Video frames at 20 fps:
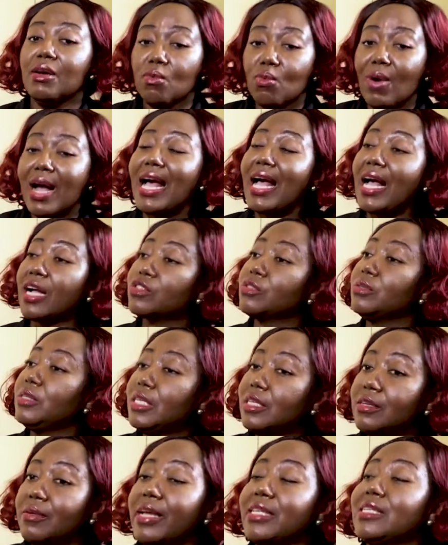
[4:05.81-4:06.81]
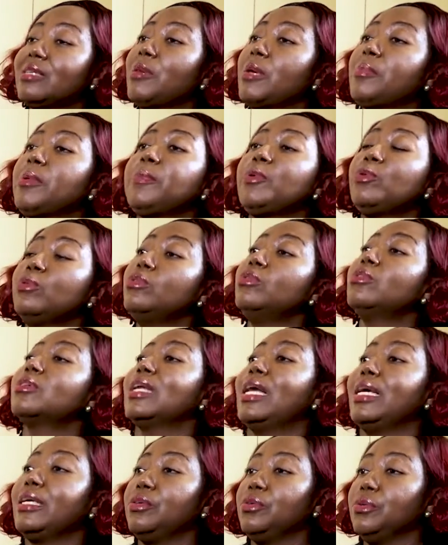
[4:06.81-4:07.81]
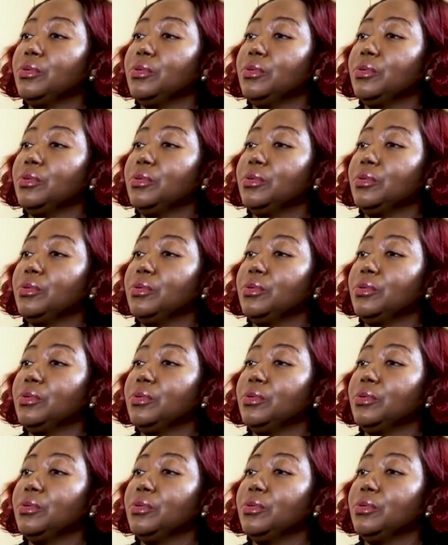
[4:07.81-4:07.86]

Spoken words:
were actually created by people who look like